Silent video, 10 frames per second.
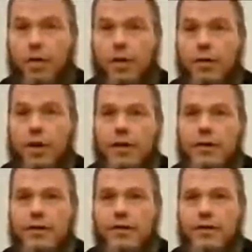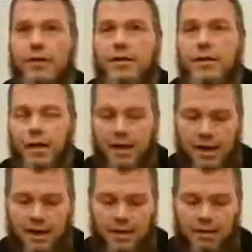Holy Qurans,
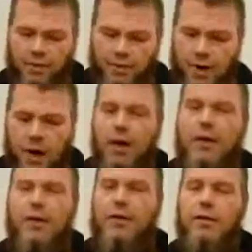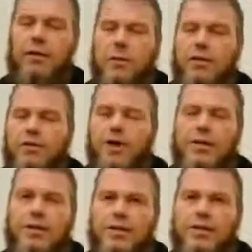and they're not, when they're
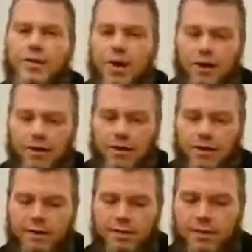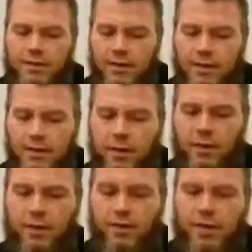translated, they're not
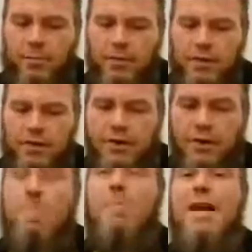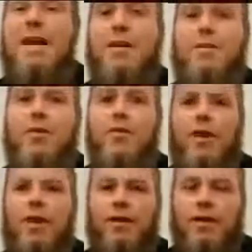Holy Quran books. They're the meaning of
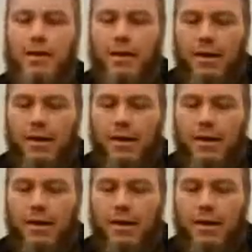Quran,